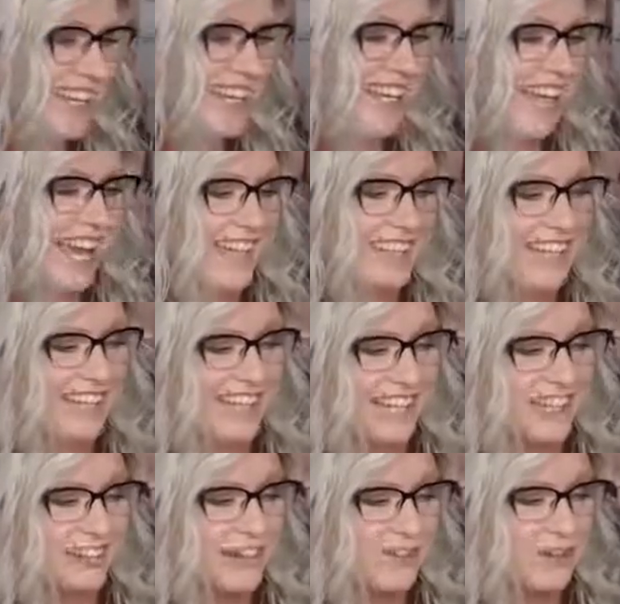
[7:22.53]
At the
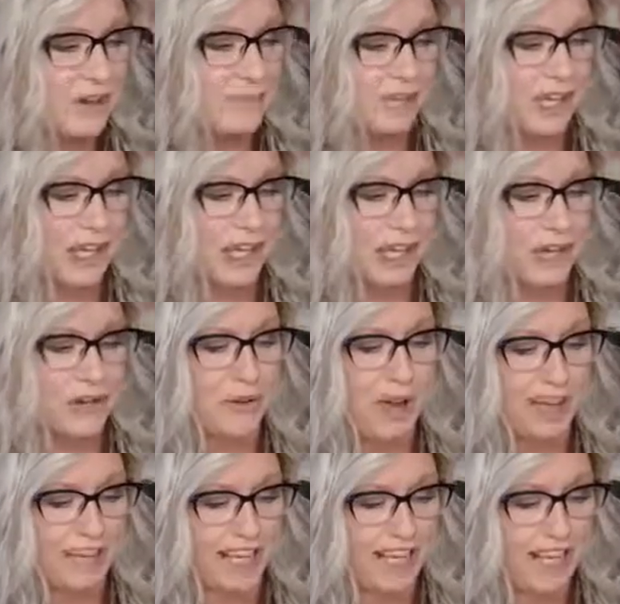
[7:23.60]
center of your being, you
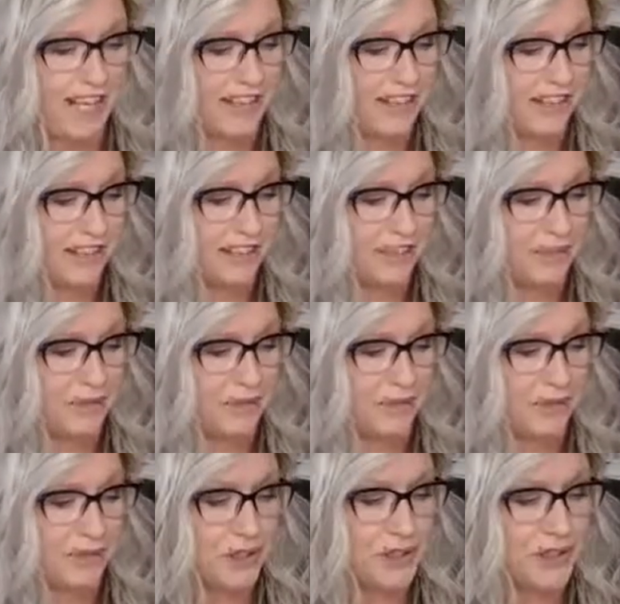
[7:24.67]
have the answer.
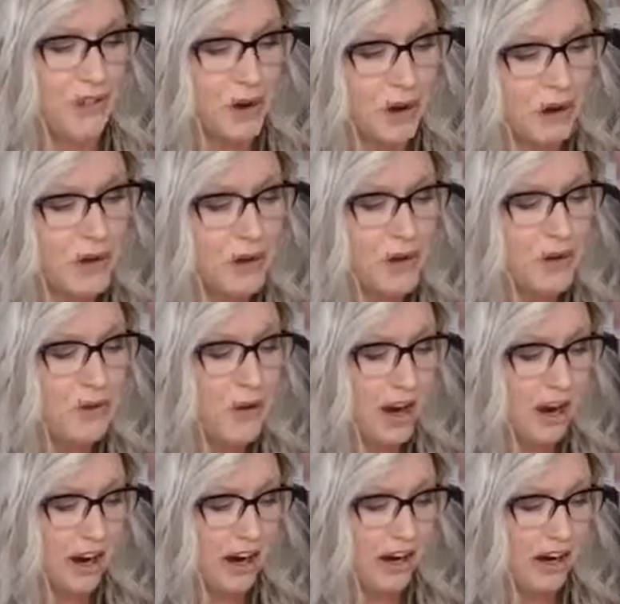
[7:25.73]
You know who you
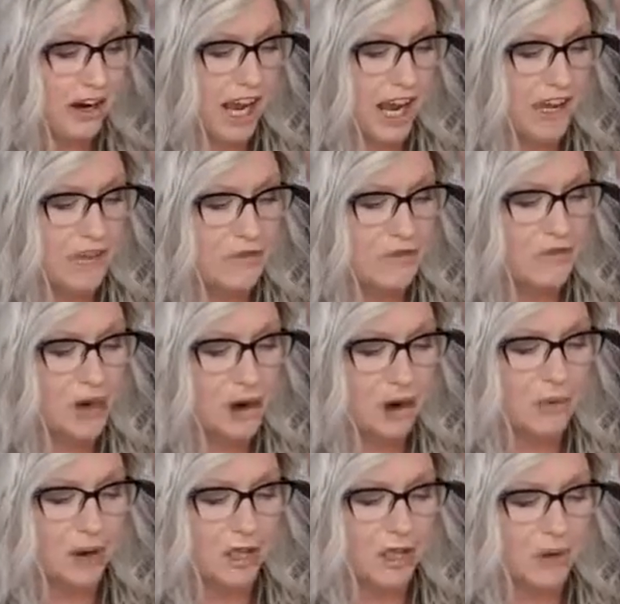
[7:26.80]
are, and you know
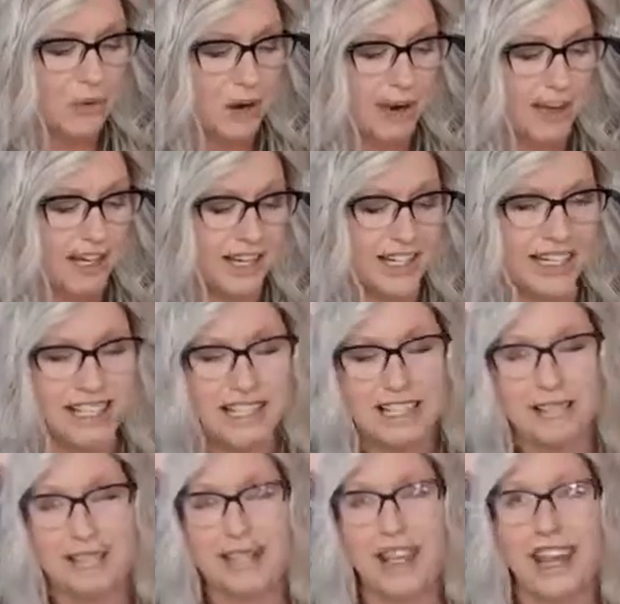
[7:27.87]
what you want. This
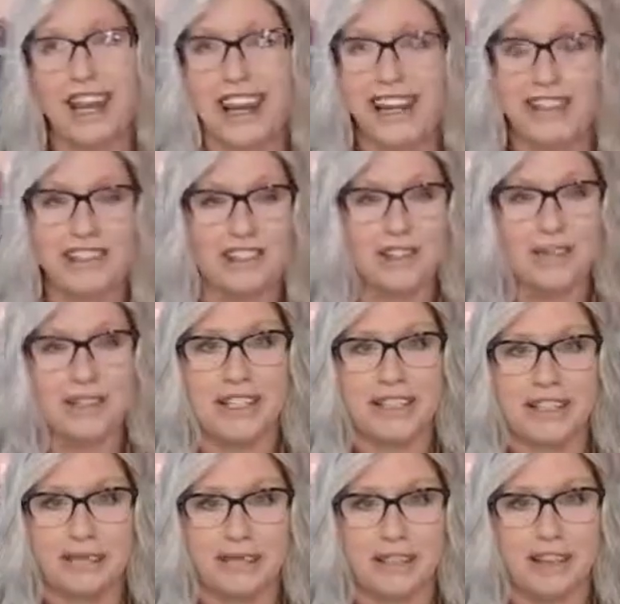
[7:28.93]
is ancient
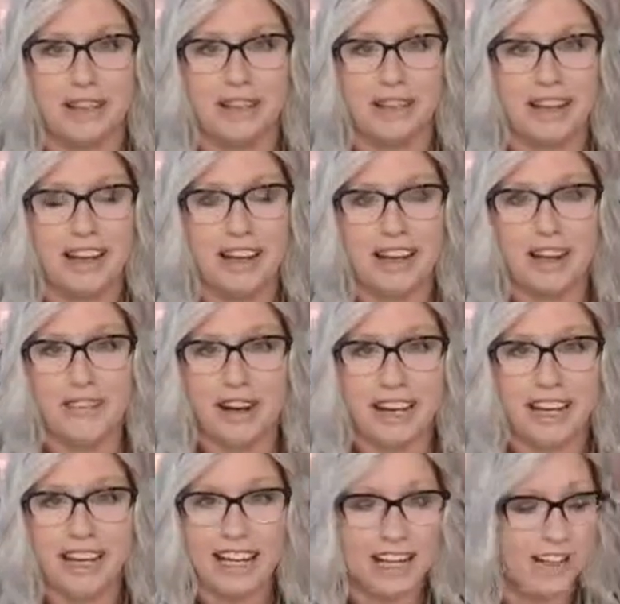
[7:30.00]
wisdom here,
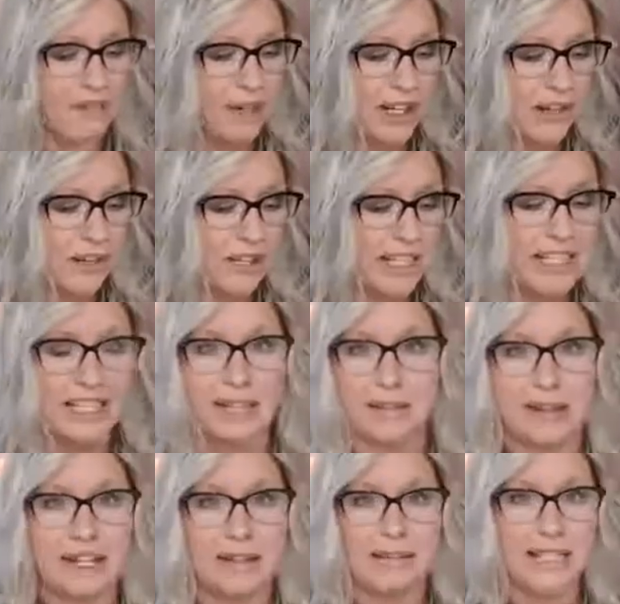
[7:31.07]
right? And we don't need
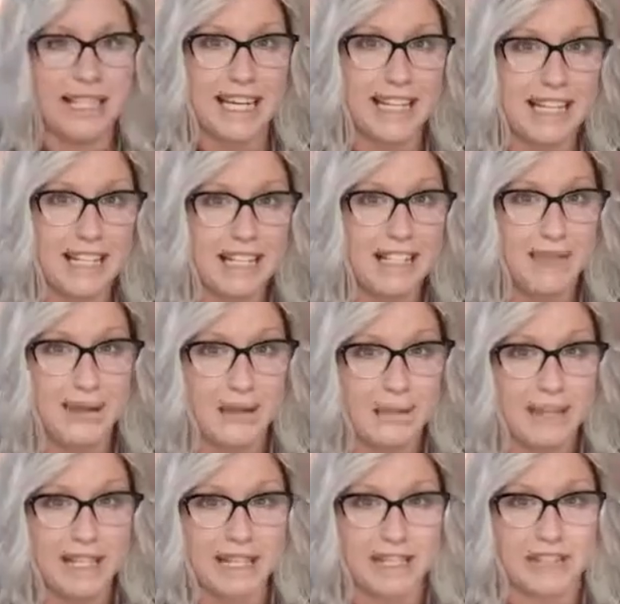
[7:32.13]
somebody to be telling us what
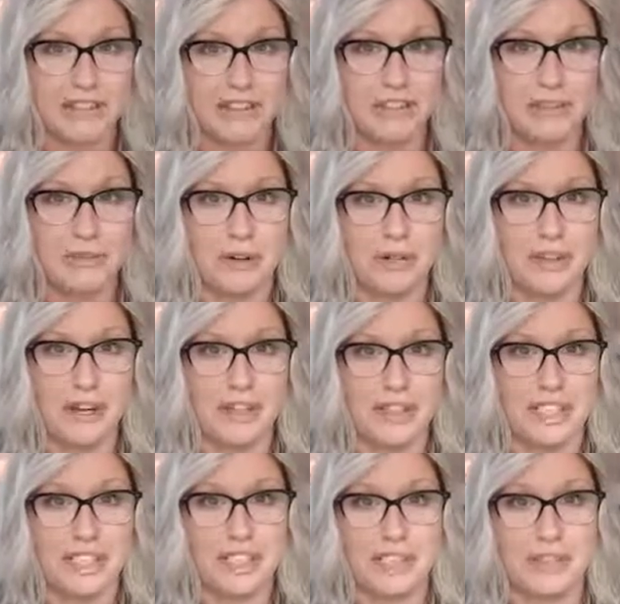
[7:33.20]
we need to do and what we don't
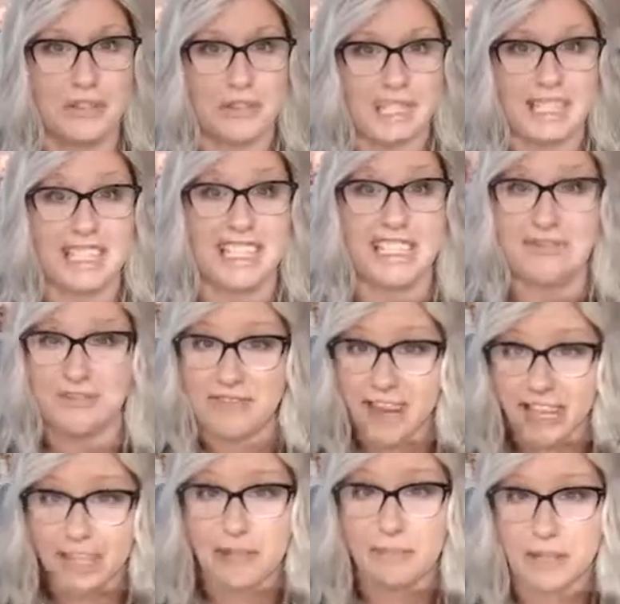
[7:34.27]
need to do. We need to
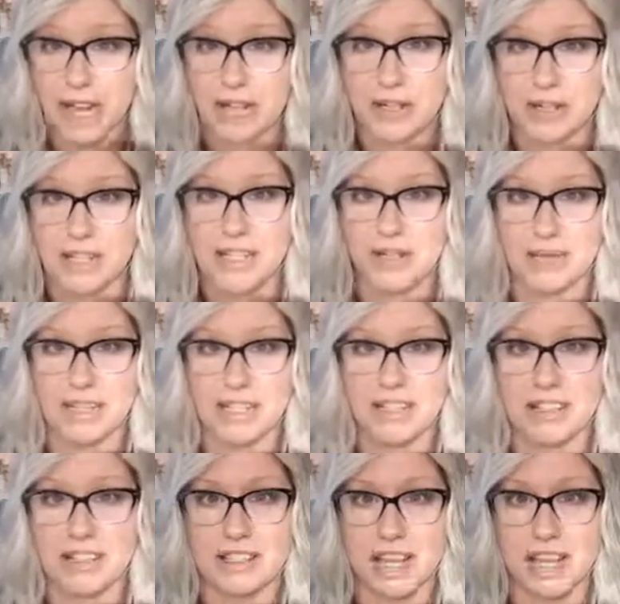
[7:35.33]
develop that trust within
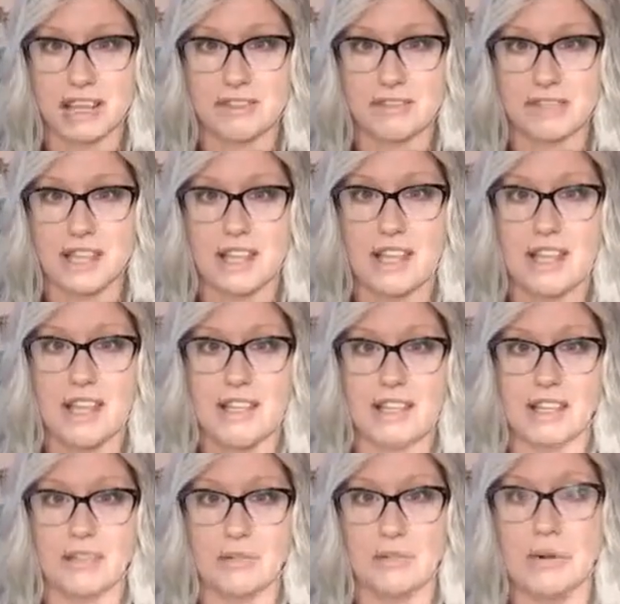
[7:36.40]
ourselves
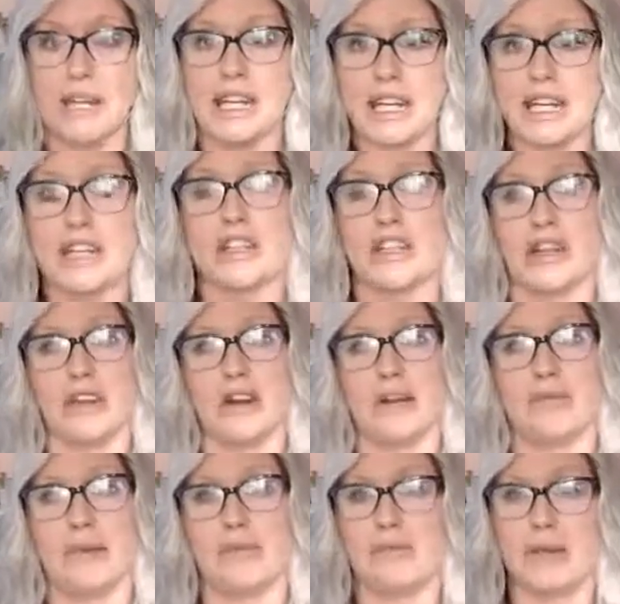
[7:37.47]
so we can show
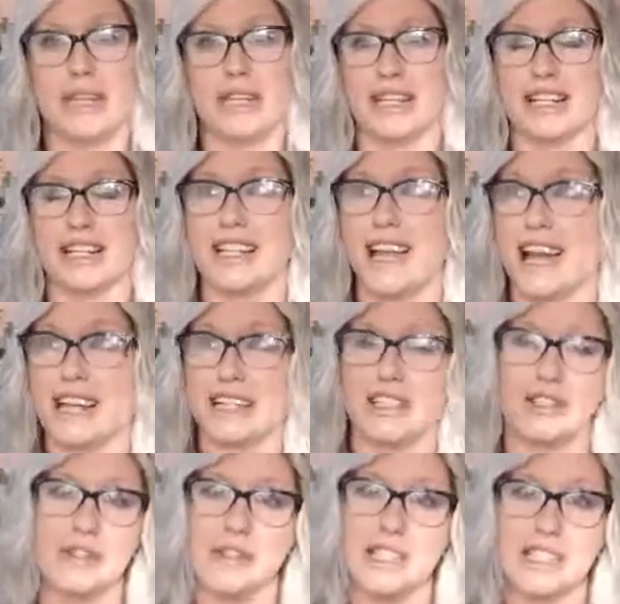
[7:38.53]
up and be exactly
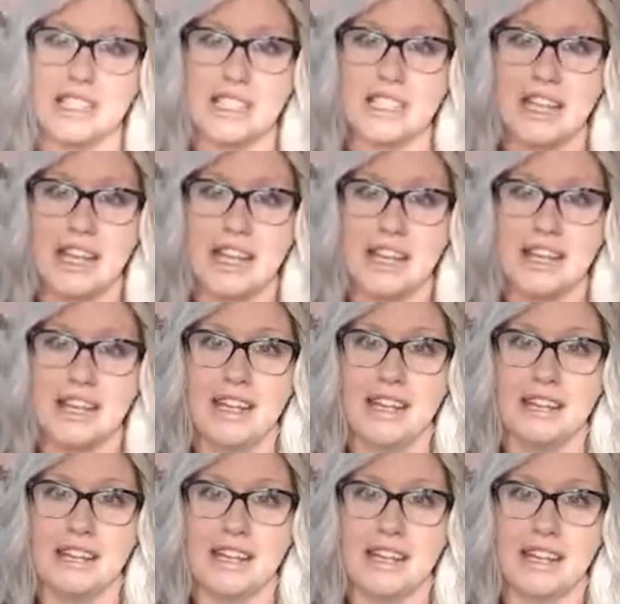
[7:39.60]
who it is
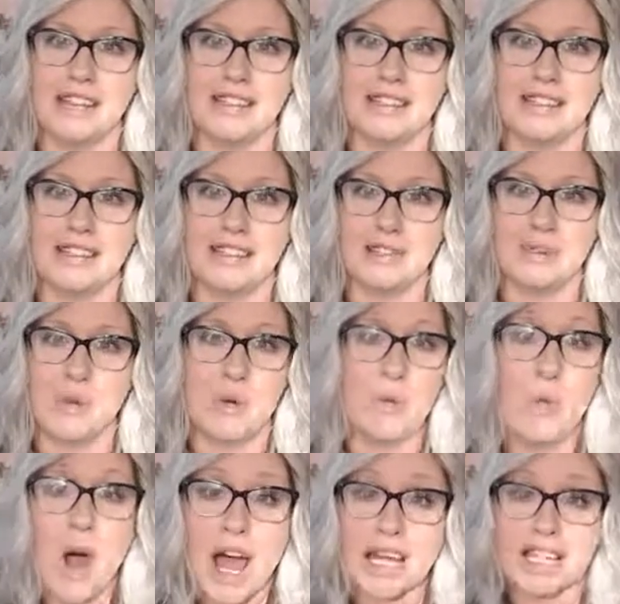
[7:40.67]
that we
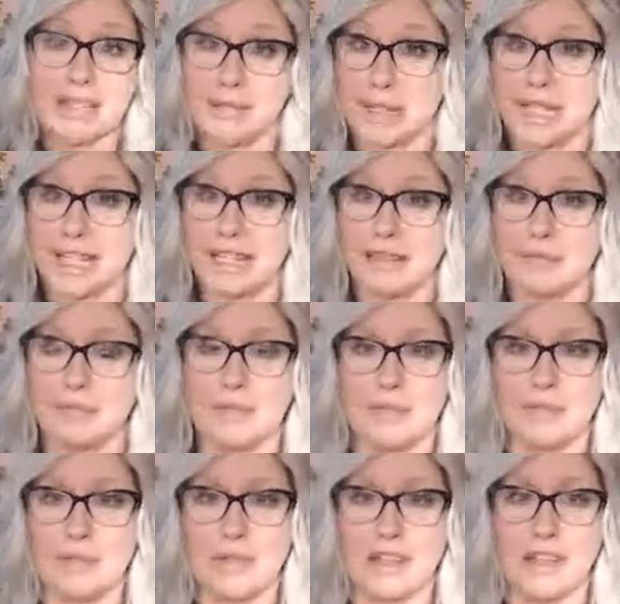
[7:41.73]
want to be,
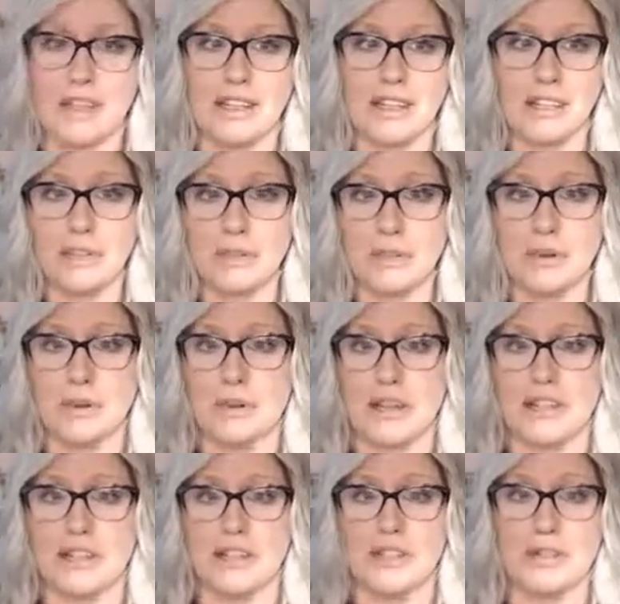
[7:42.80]
and do what we want
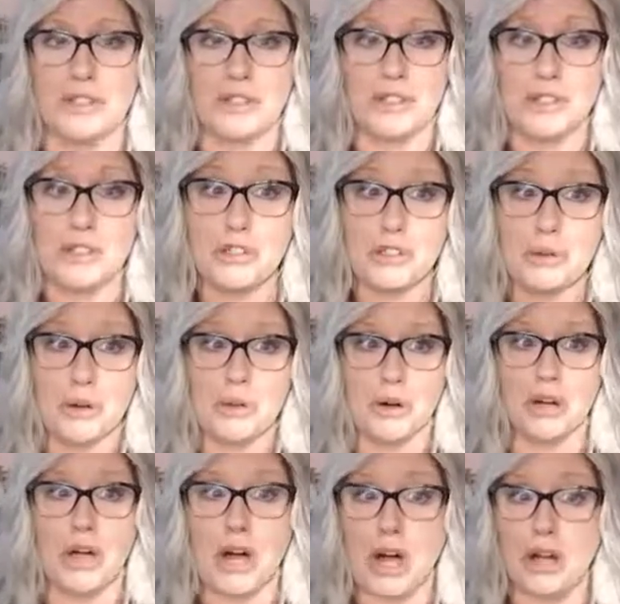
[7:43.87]
to do, and do what we're
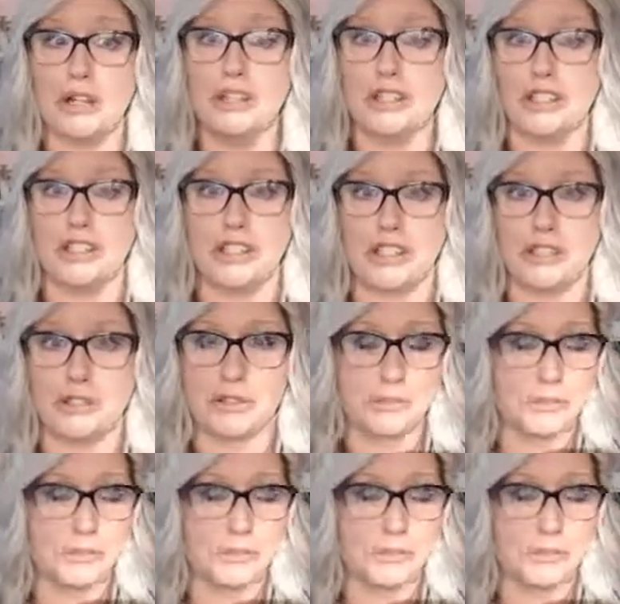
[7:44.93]
called to do.